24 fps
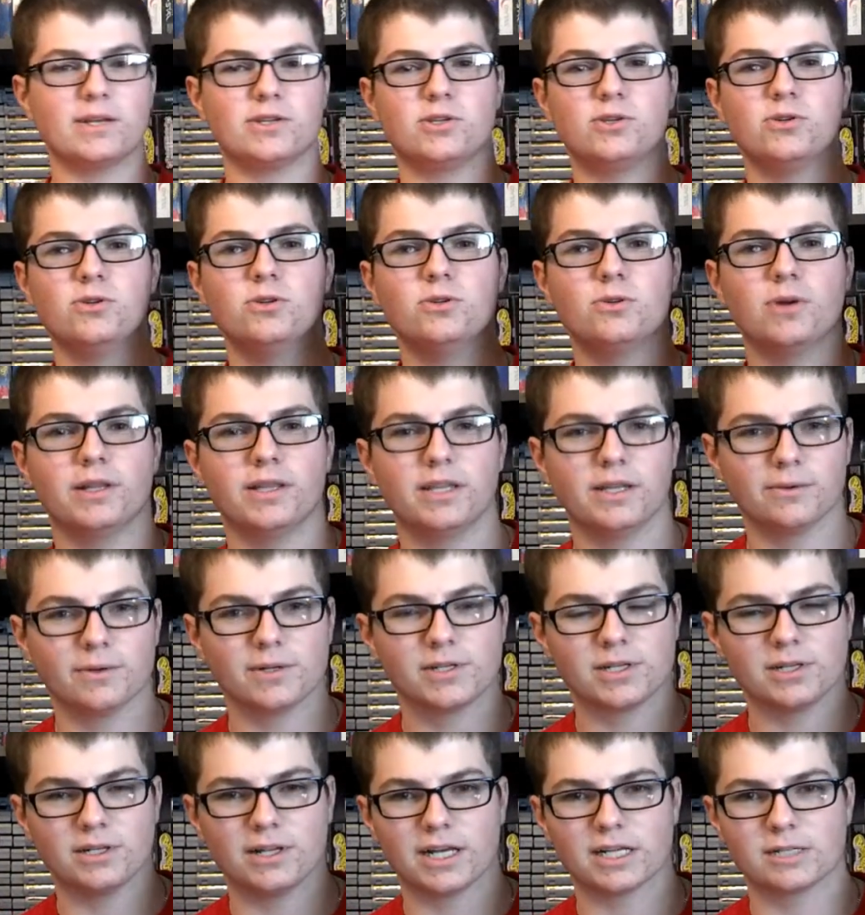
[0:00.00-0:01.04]
2 on the
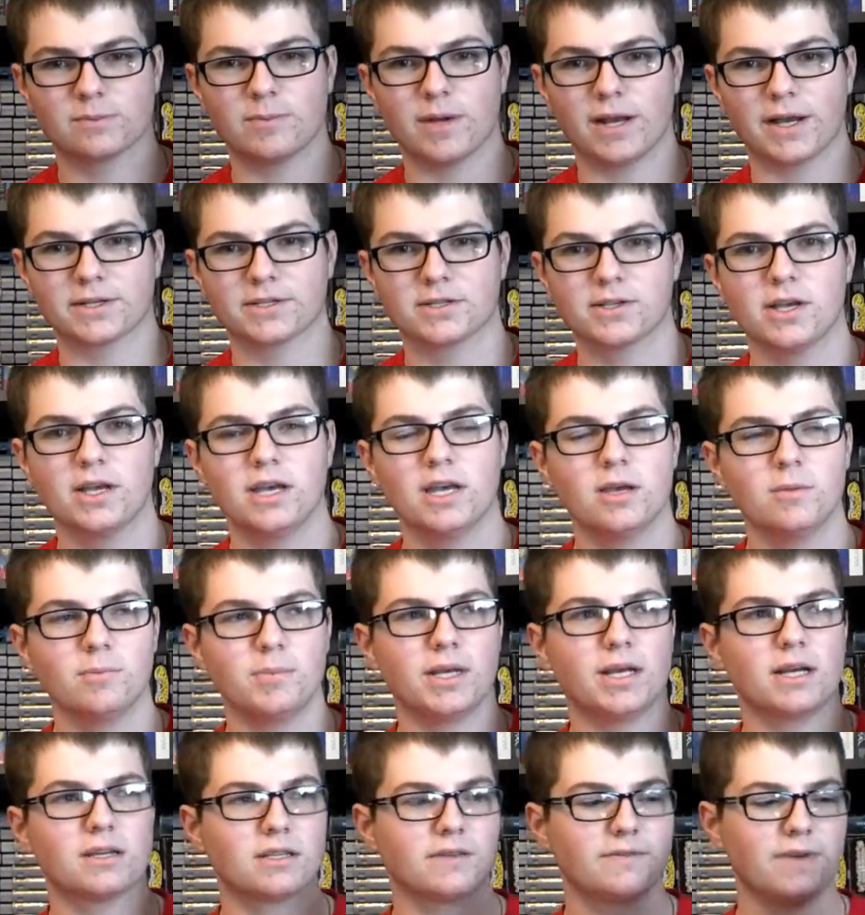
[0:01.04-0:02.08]
original Xbox,
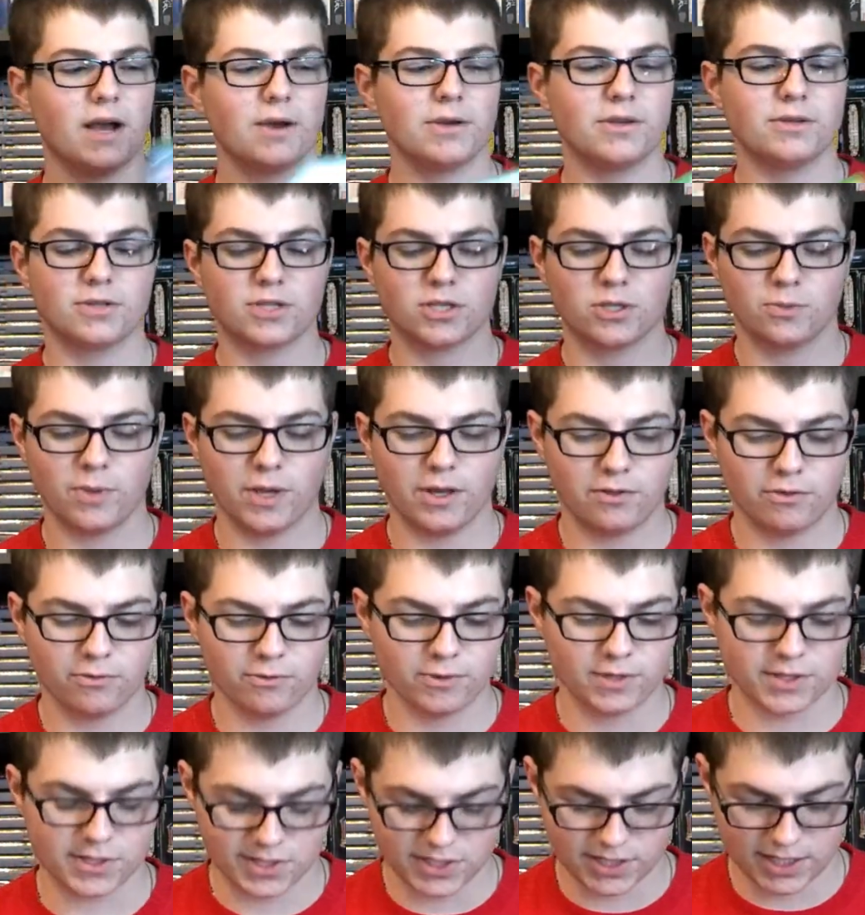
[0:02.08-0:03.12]
because of how you swing
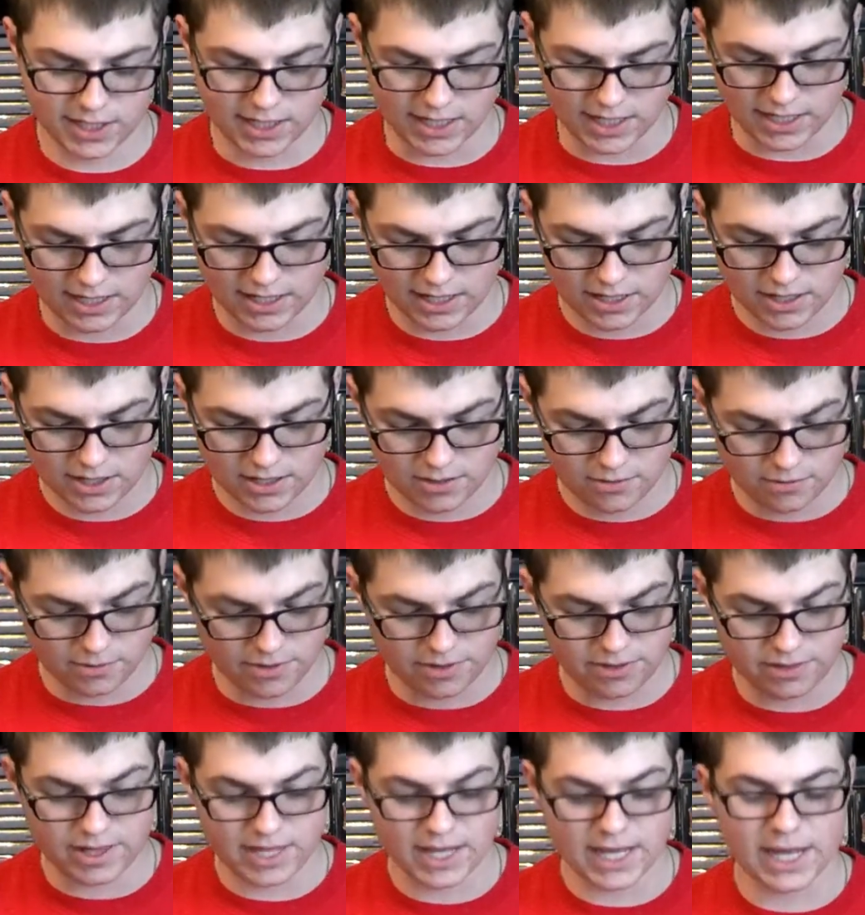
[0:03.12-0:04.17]
through the city
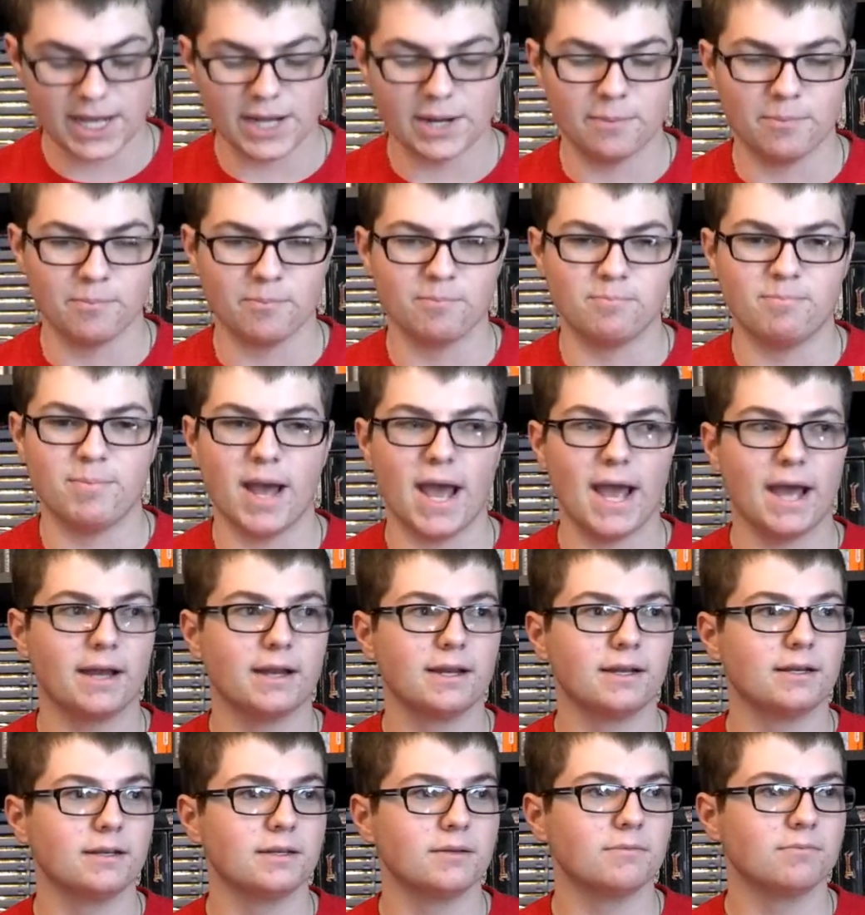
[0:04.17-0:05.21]
with the
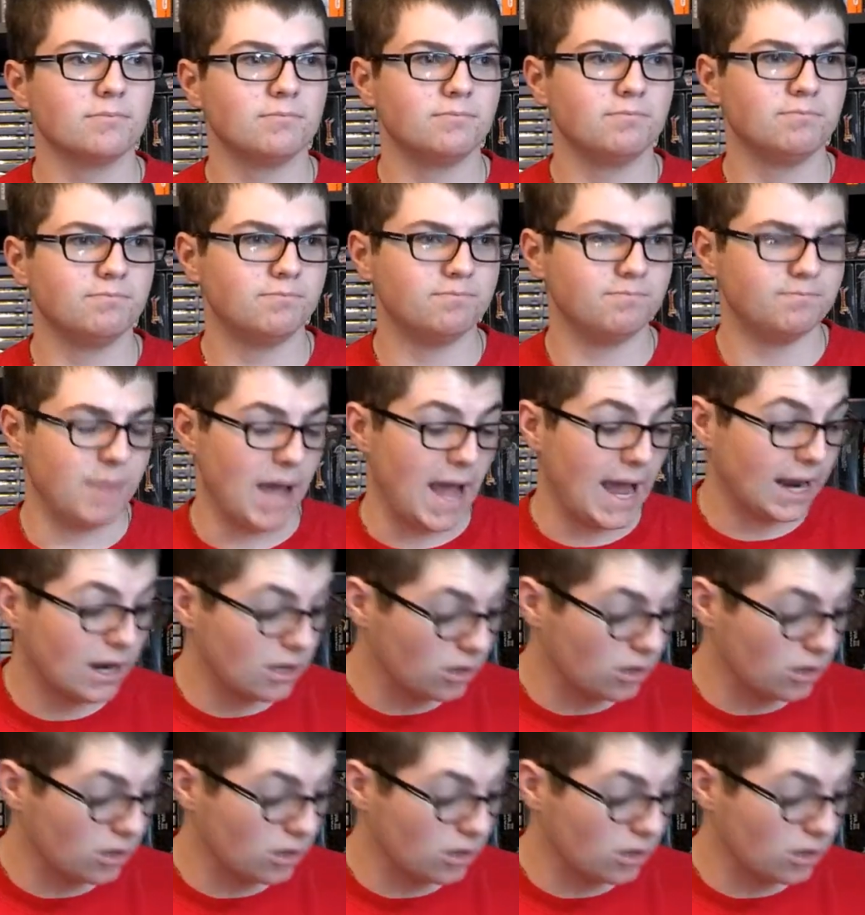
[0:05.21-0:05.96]
bat